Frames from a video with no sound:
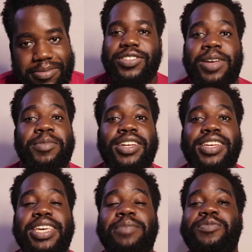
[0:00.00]
So I'm
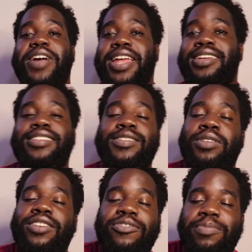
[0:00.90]
gonna keep riding this
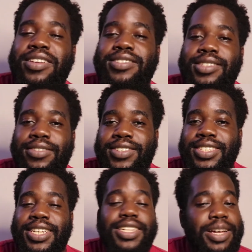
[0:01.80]
wave of
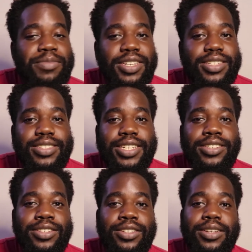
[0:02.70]
positivity, and I'm gonna
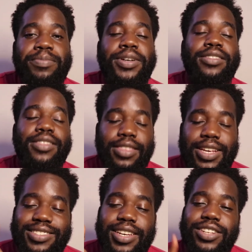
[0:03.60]
tell you about the
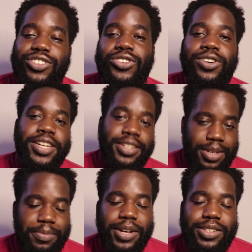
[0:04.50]
things I enjoyed
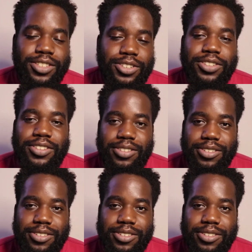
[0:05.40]
about Dune.